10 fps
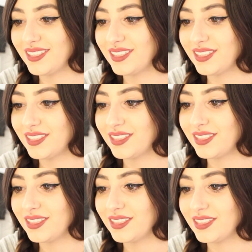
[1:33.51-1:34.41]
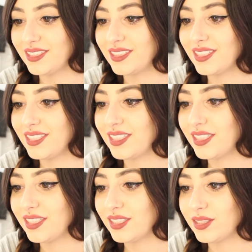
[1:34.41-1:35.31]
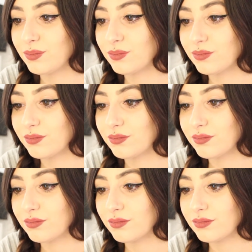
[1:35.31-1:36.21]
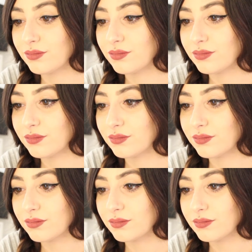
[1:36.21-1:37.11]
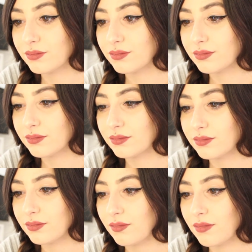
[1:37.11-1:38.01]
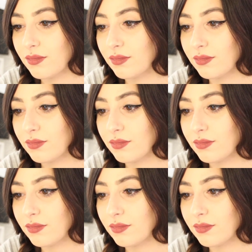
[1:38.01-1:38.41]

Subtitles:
(silence)